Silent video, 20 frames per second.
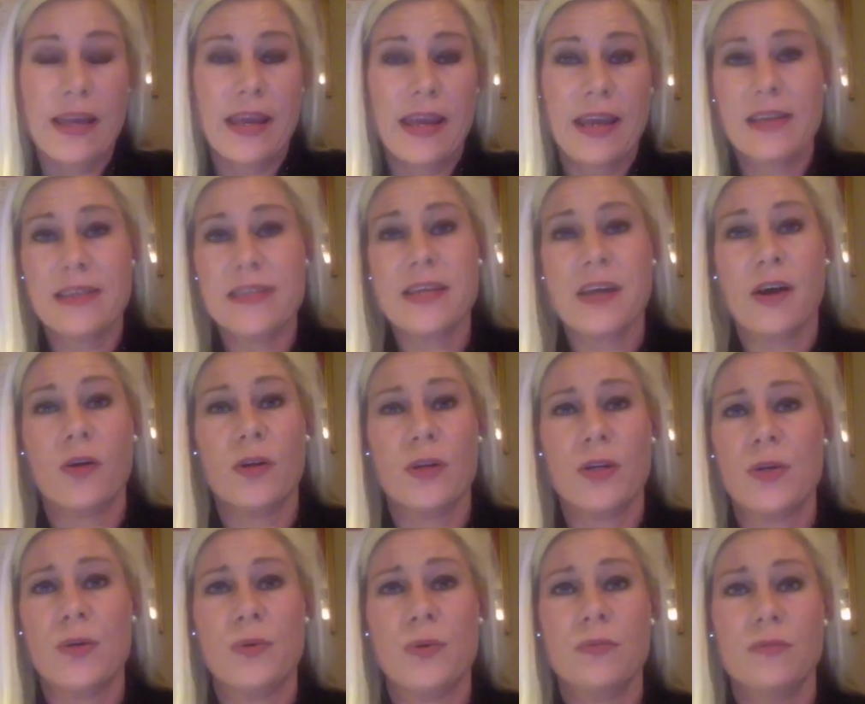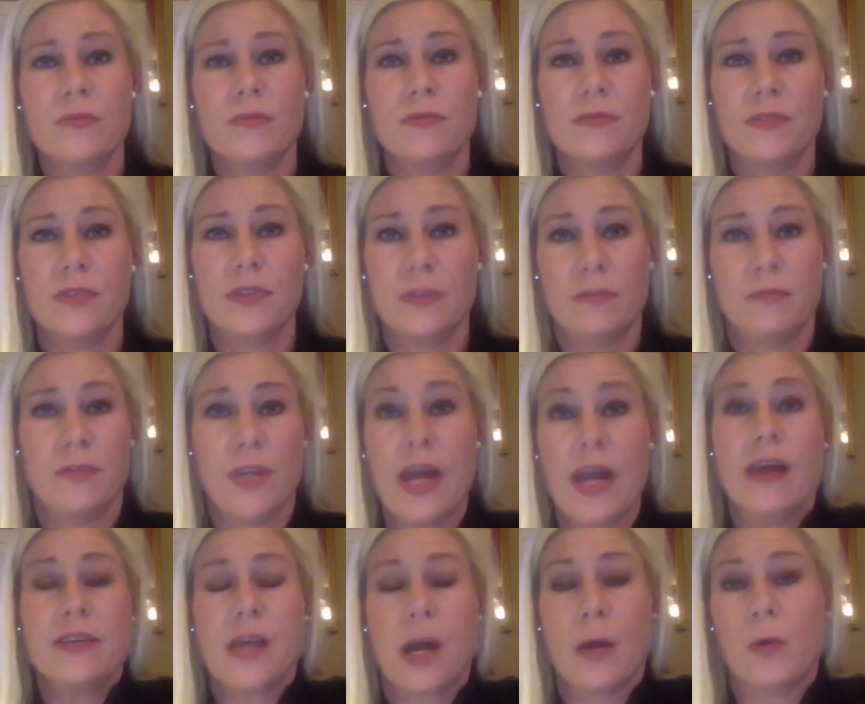I can't tell you,
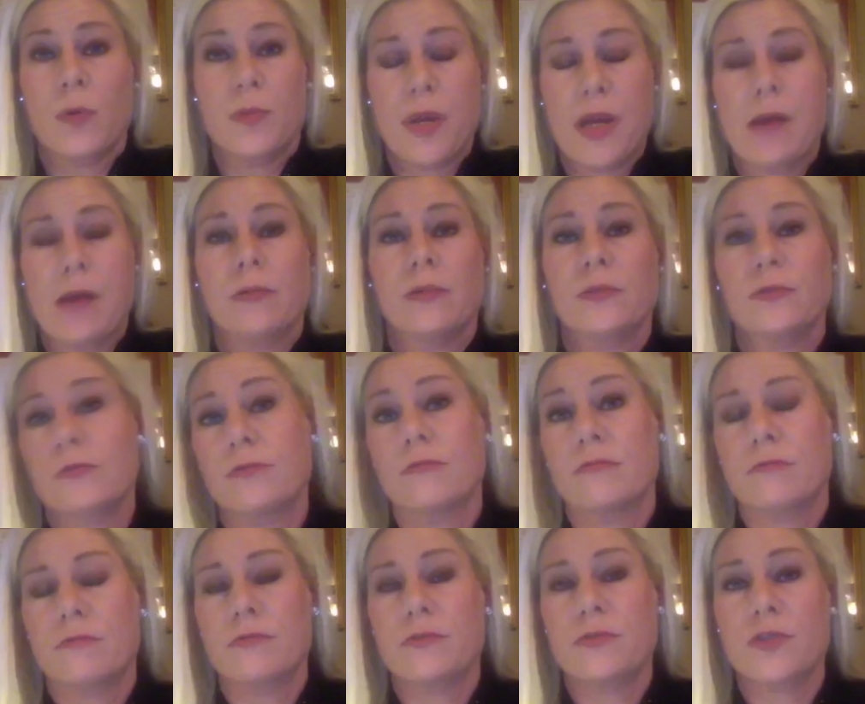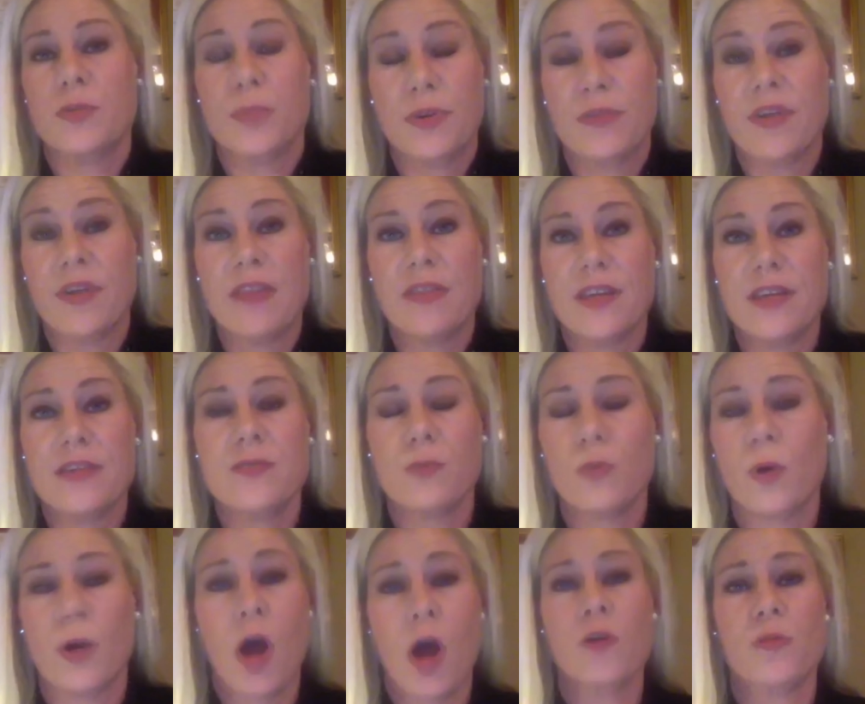yes, I would be able to prevent this
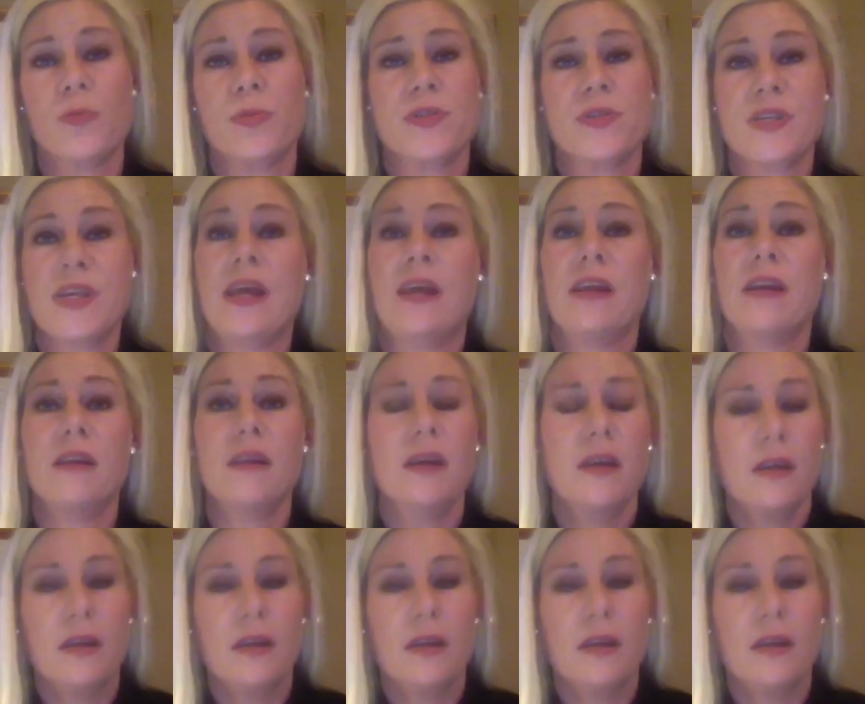100%.